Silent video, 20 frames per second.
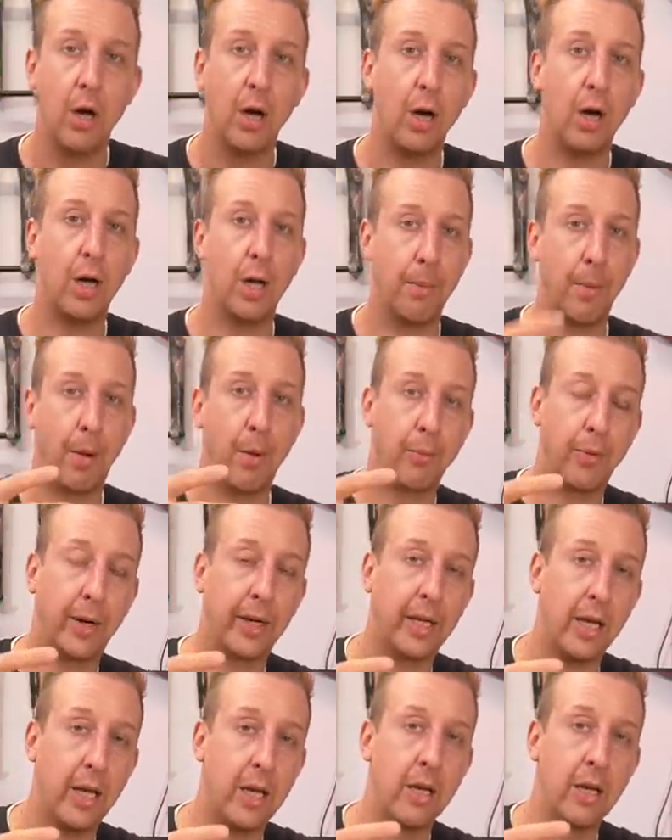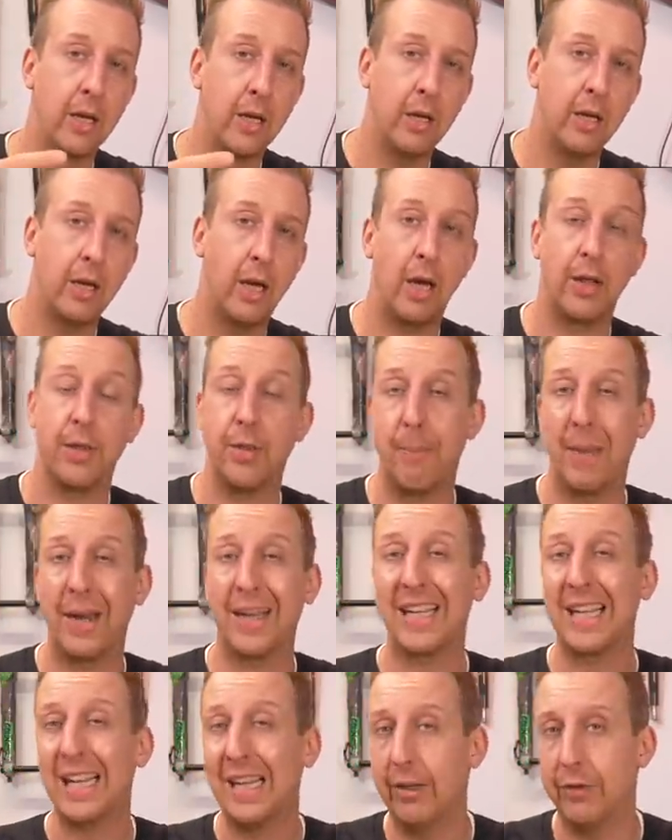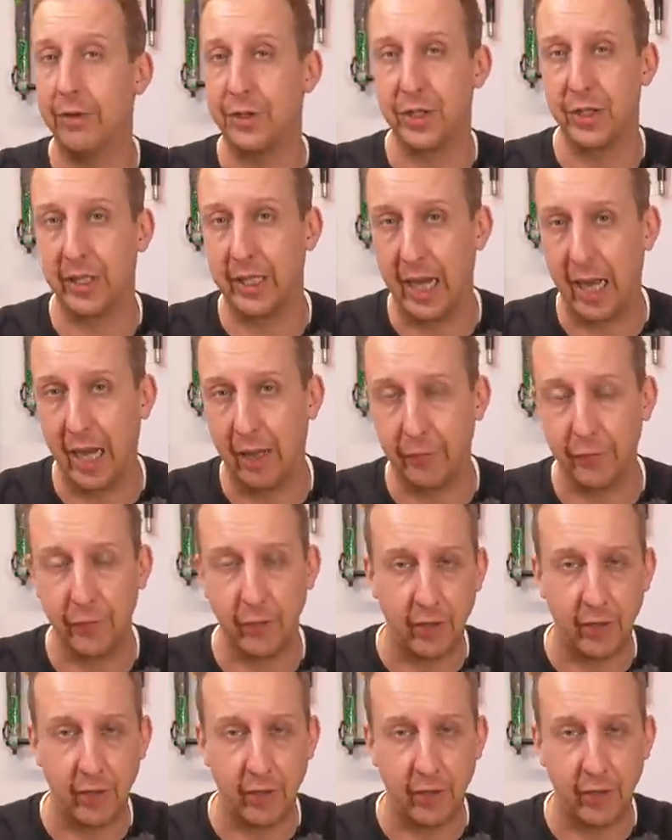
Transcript: Higher bottom bracket, uh, the better clearance you're gonna have.